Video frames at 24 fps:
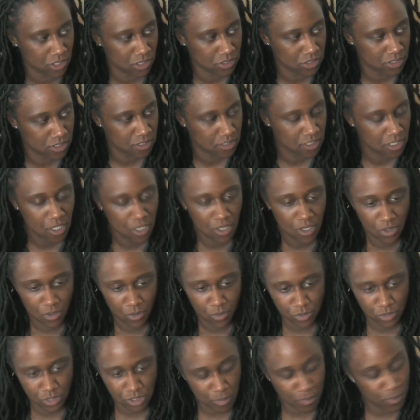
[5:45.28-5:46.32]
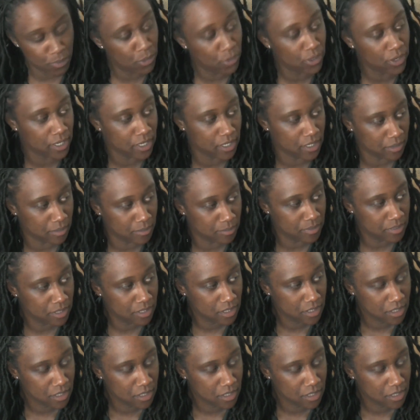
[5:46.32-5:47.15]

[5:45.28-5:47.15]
churches, will support him,